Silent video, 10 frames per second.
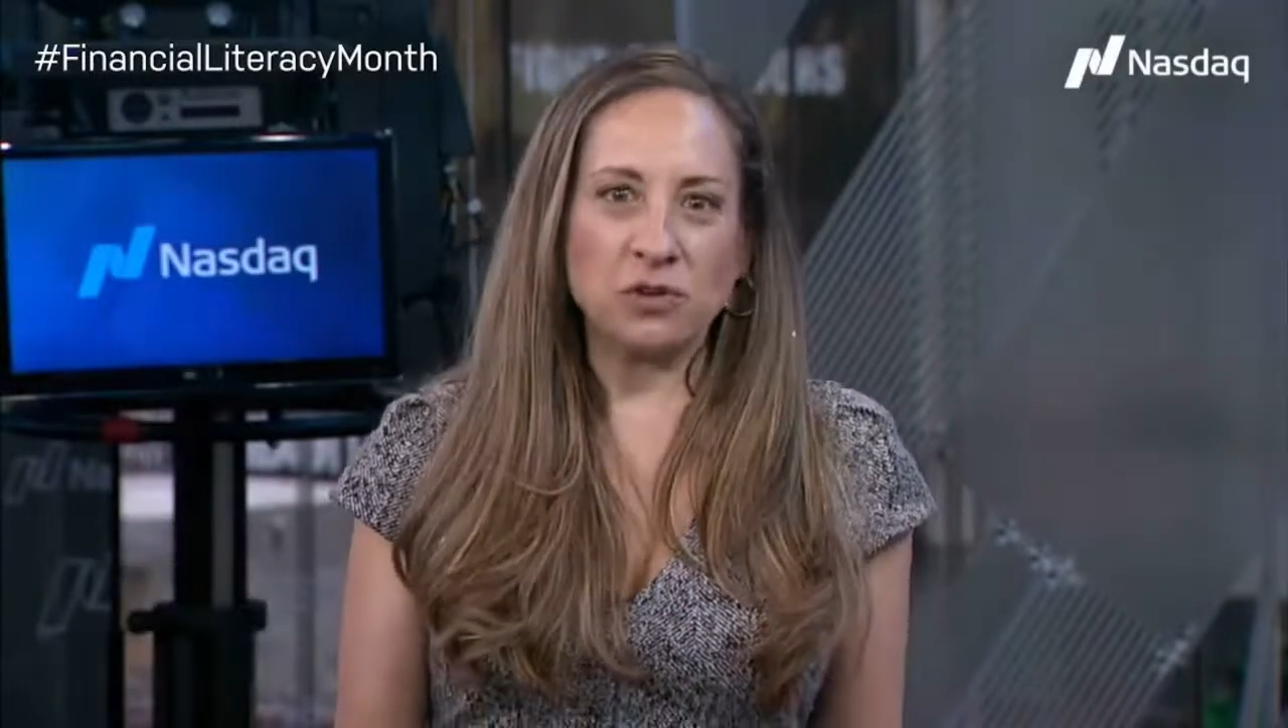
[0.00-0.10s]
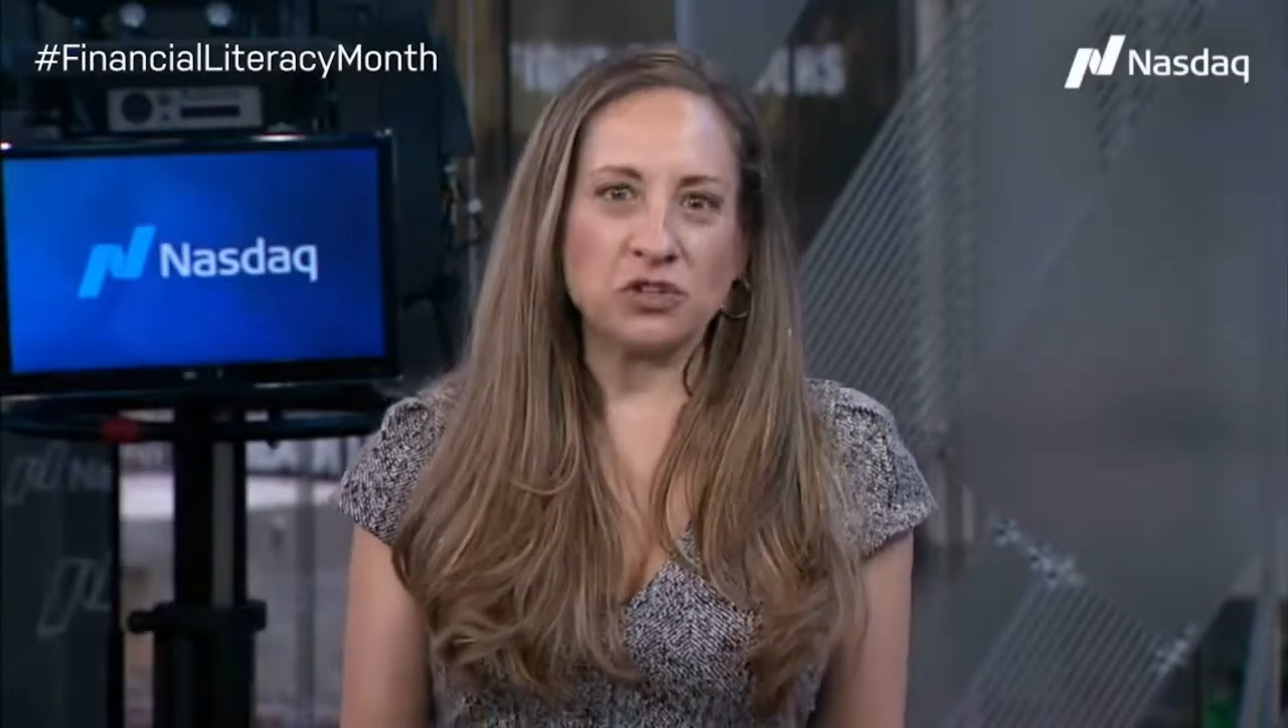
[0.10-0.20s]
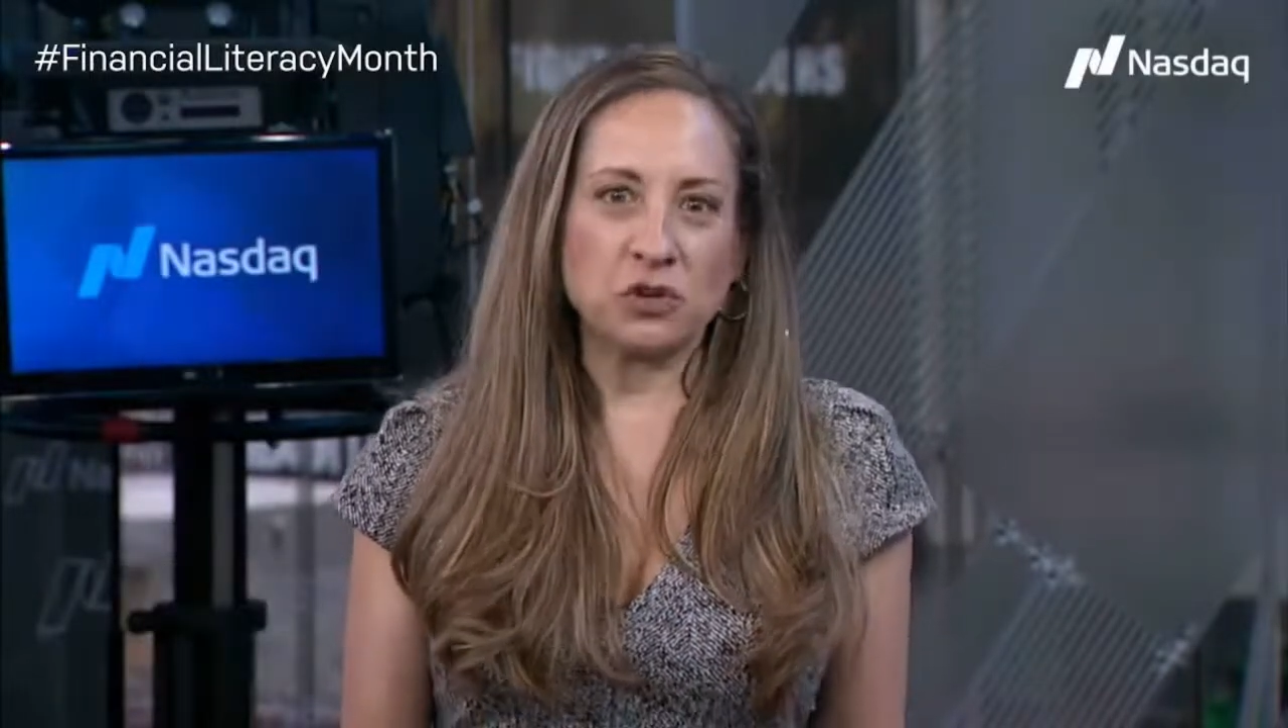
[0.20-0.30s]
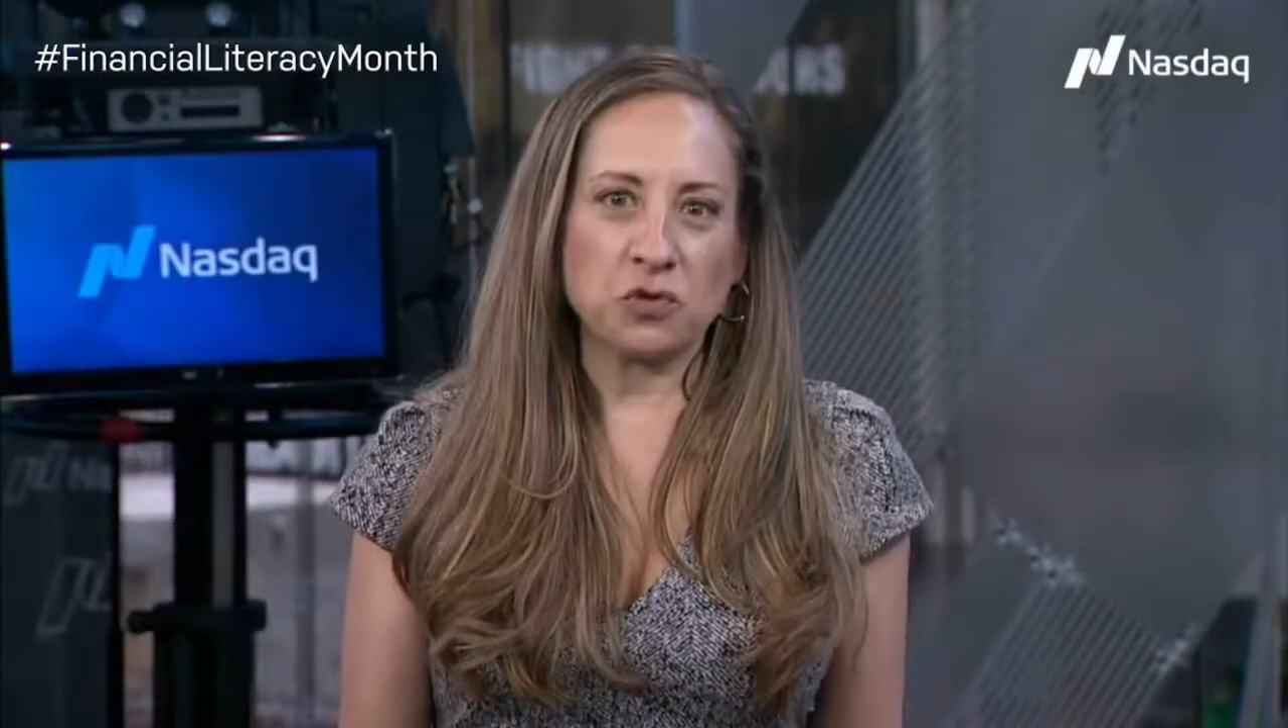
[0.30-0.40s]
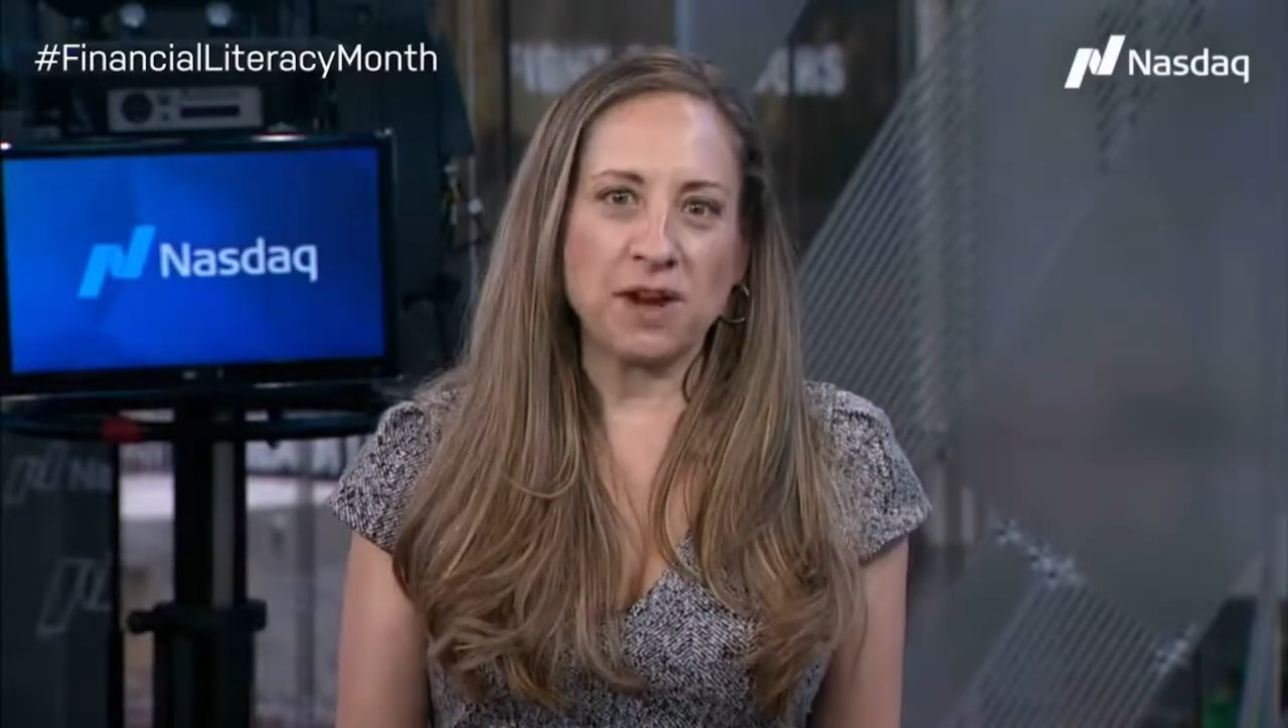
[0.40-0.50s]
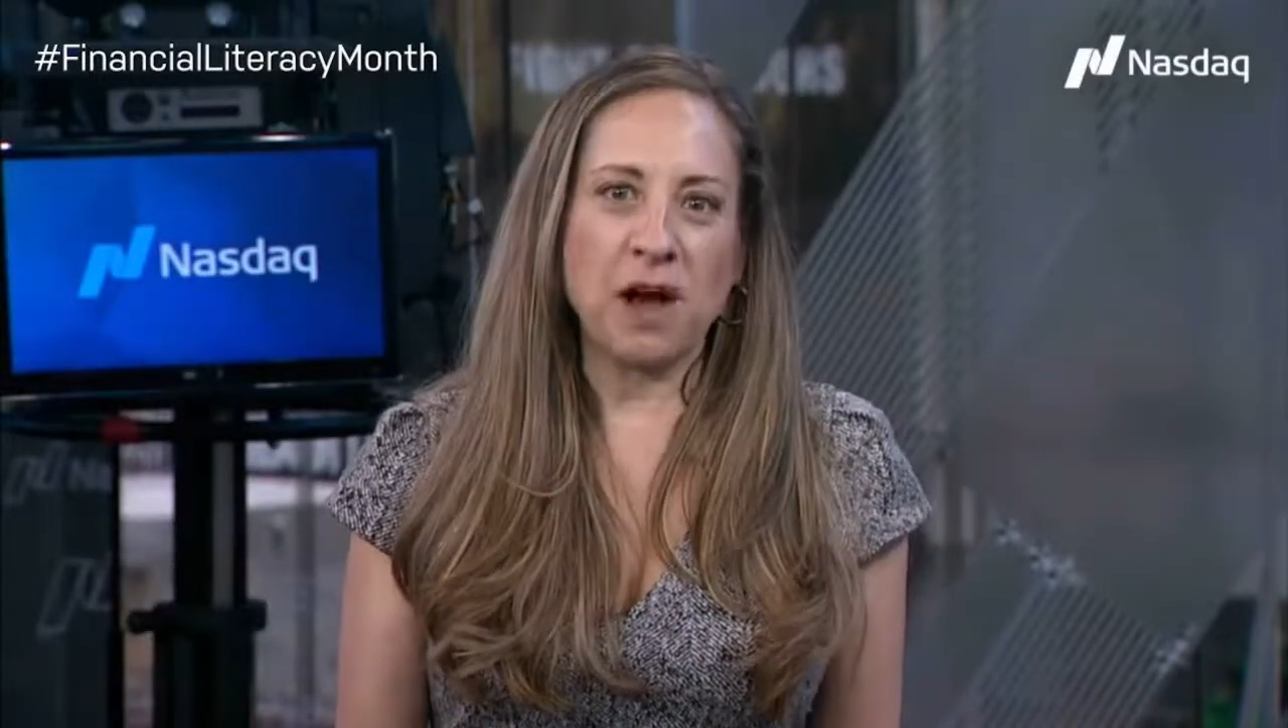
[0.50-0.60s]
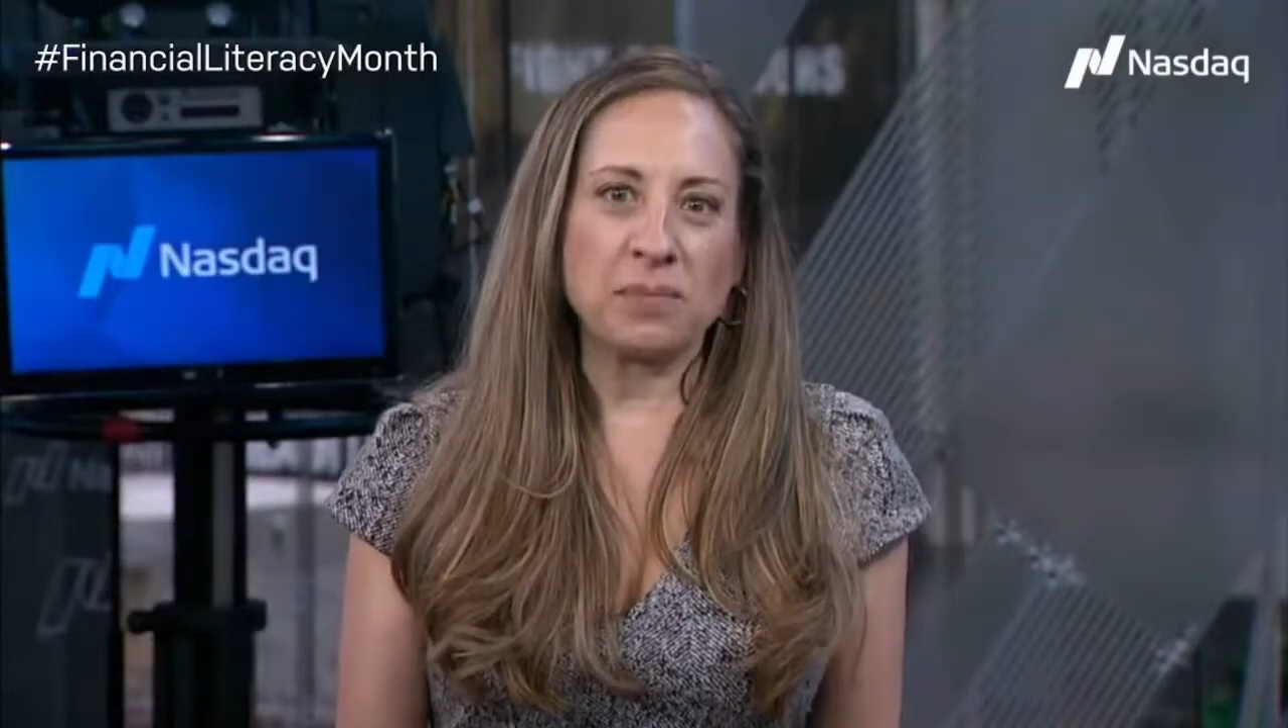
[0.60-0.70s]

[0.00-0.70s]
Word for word: which is a great